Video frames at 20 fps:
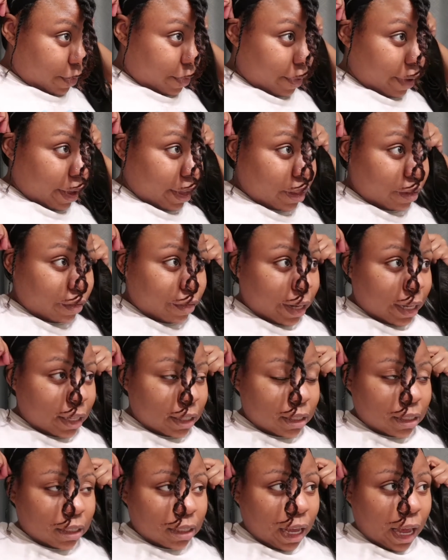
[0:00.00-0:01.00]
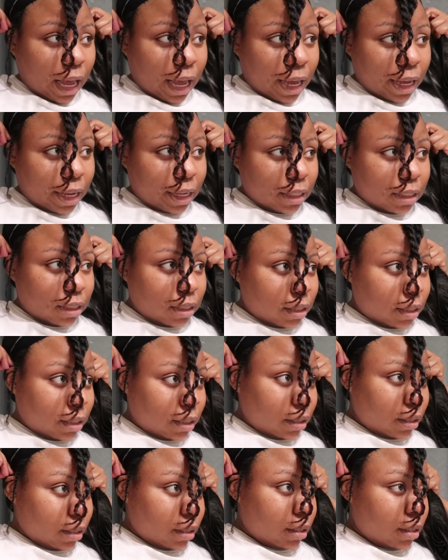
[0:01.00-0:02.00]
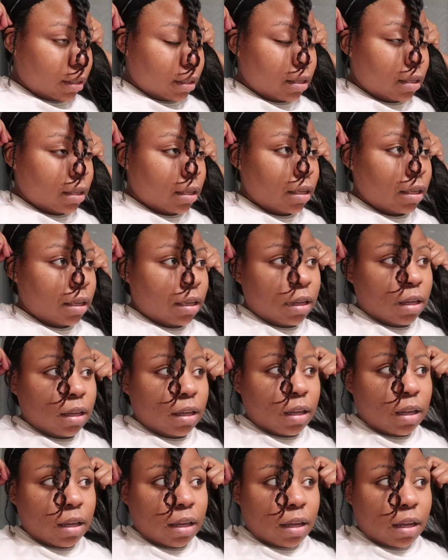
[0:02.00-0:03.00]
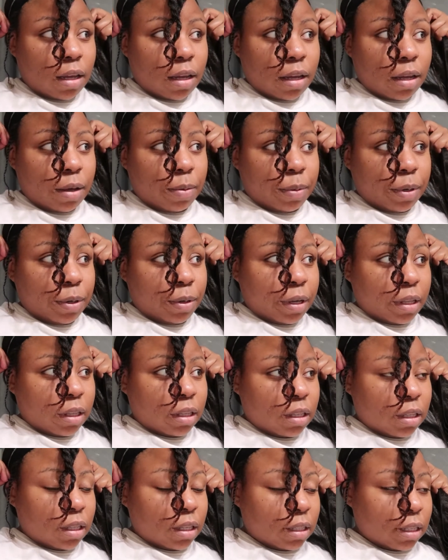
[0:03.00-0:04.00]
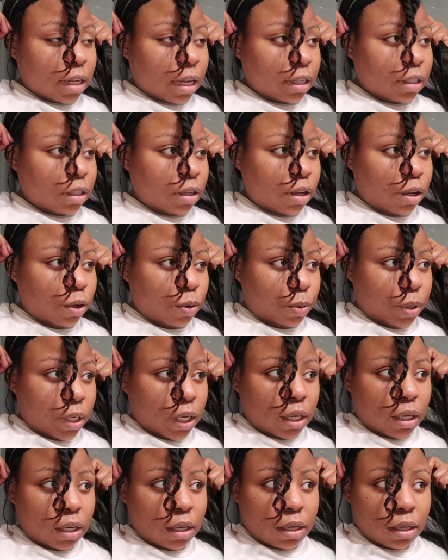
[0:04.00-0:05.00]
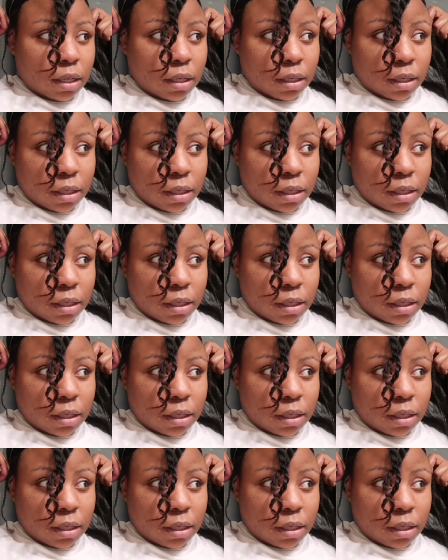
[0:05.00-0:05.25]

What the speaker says: find the right size. When you get to the size that you need,